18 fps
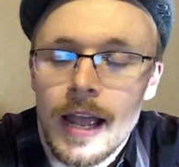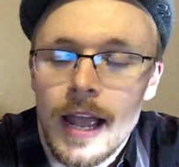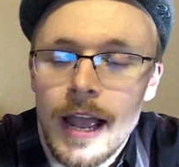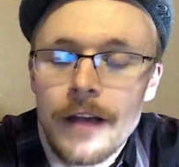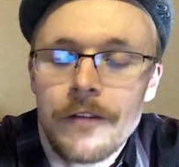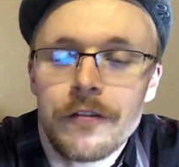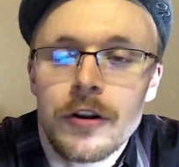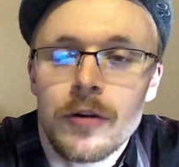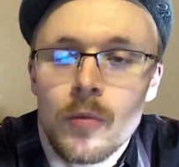
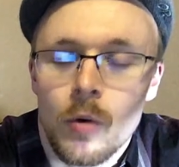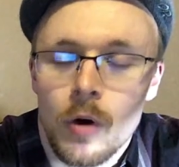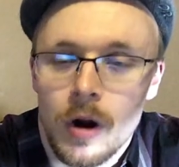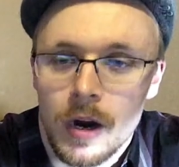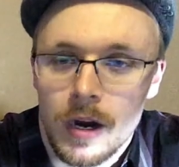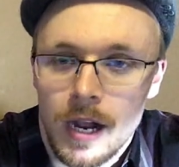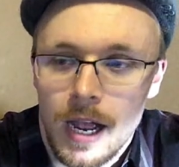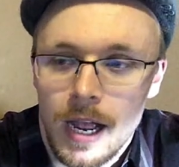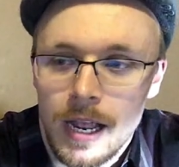every
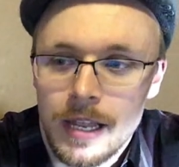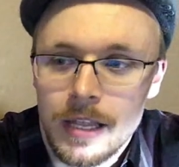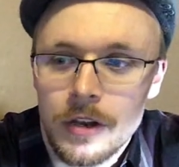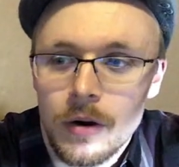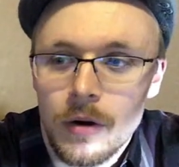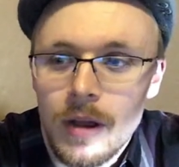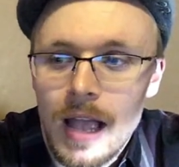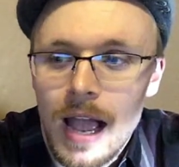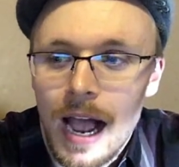work. I
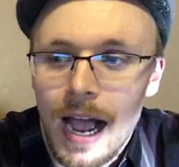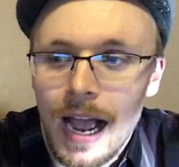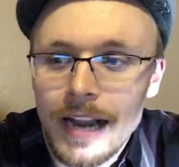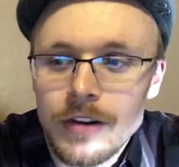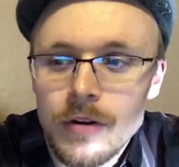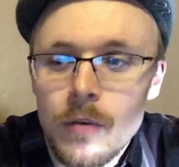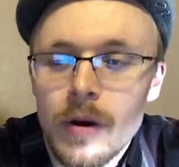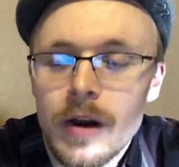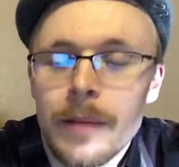
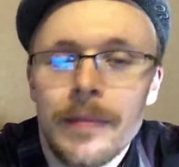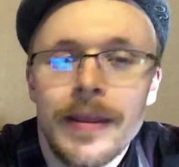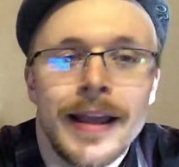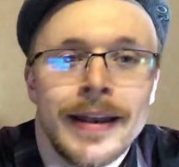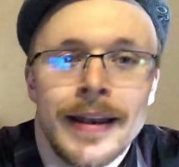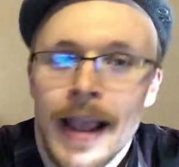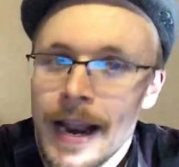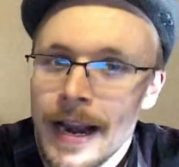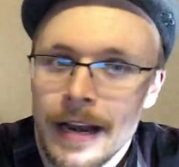don't want to be a
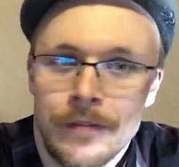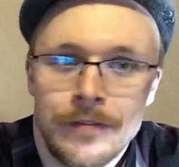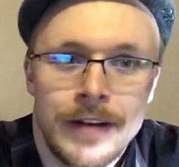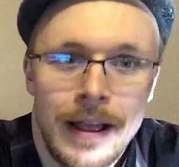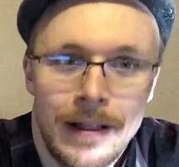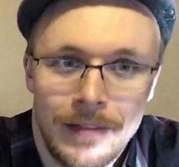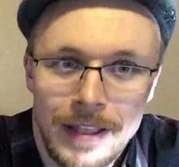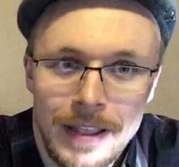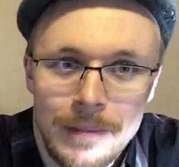negative
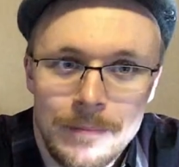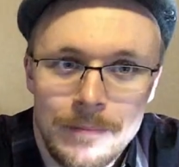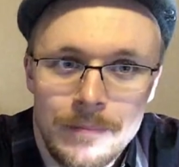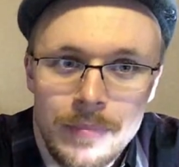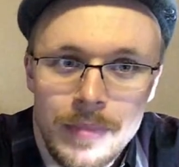Nelly.